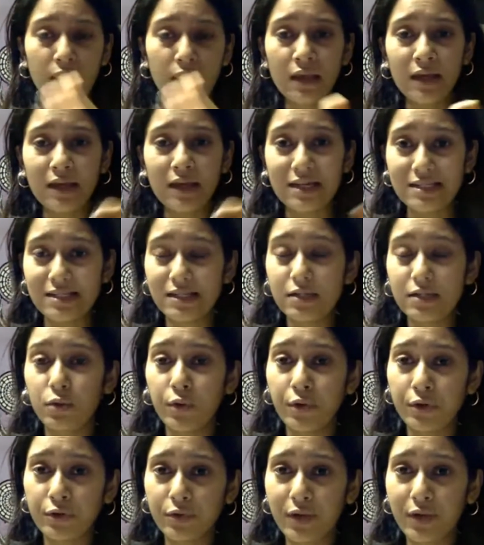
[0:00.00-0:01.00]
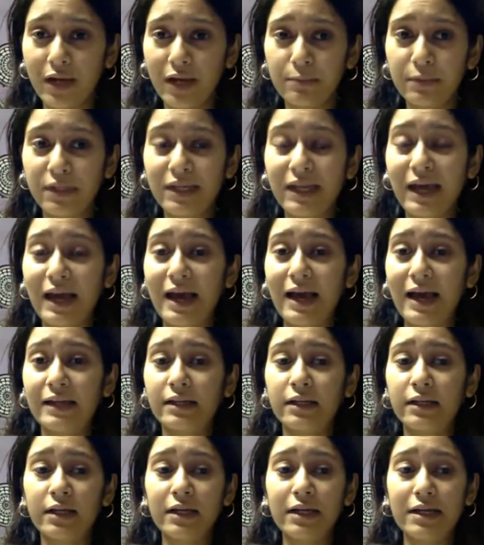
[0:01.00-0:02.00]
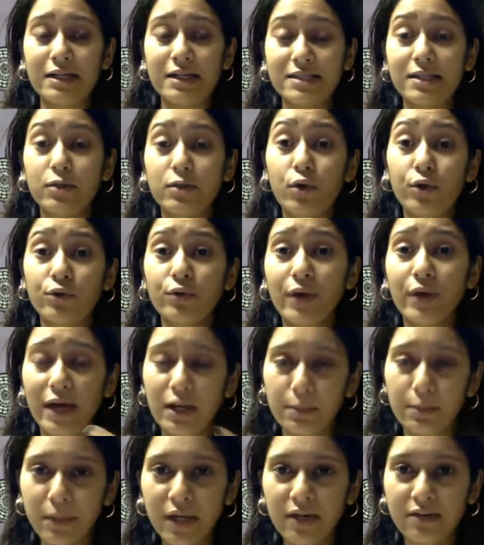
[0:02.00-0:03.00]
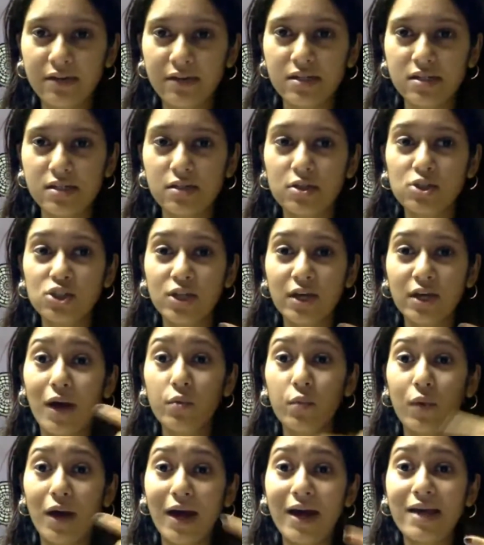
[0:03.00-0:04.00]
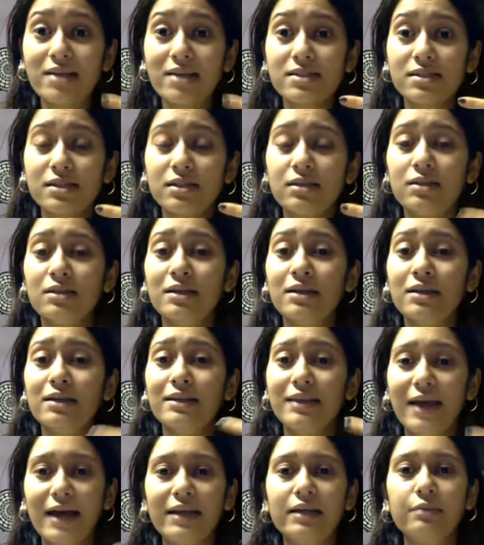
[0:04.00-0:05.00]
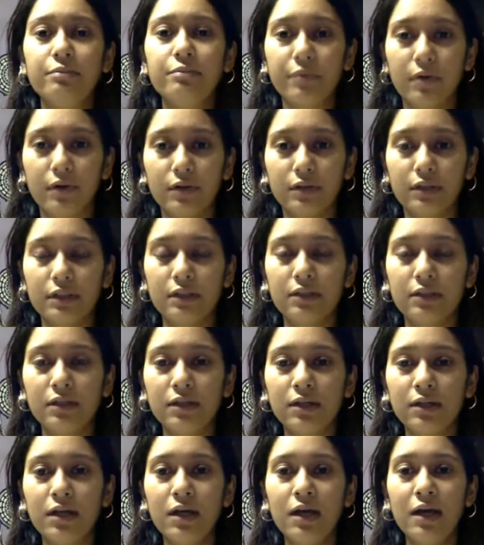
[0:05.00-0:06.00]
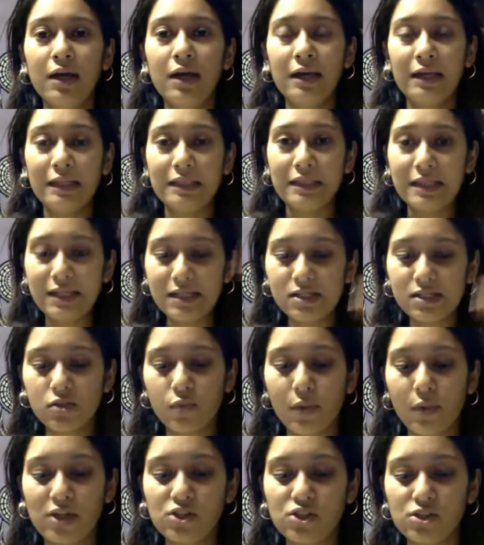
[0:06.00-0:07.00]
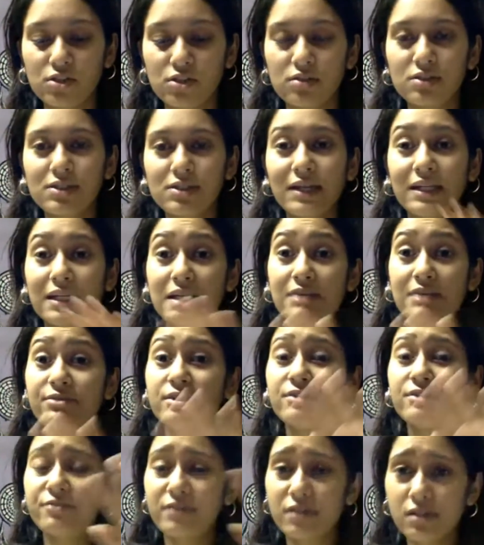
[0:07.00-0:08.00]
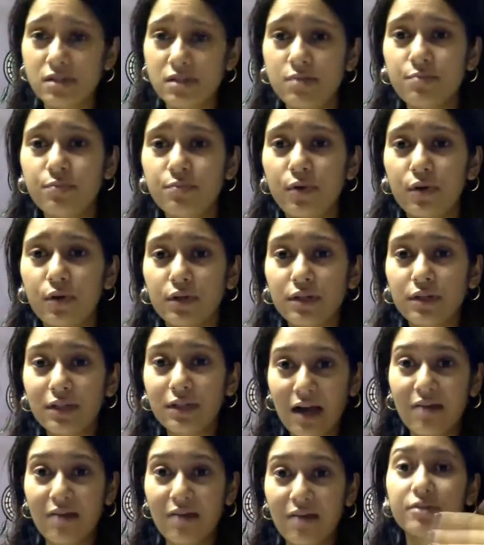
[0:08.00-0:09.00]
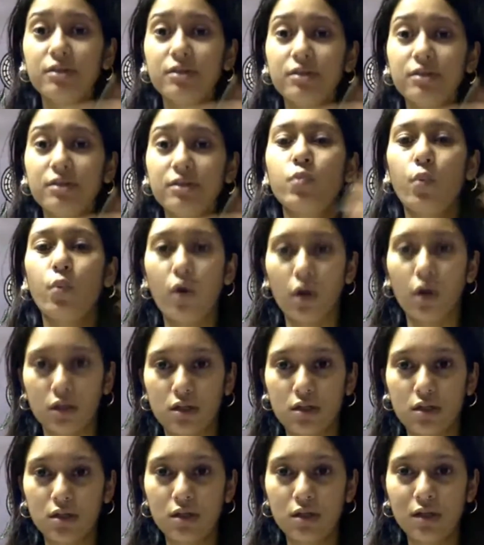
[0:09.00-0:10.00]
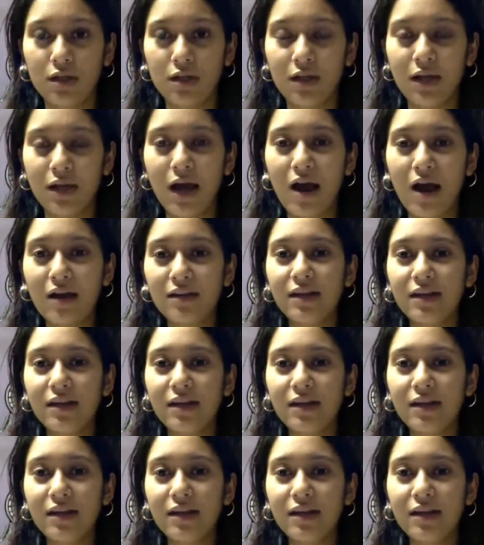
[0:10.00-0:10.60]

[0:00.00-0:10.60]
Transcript: Is it going to help me, and is it going to help my research, and why is it that important? These questions, and even if it is important, after this, what are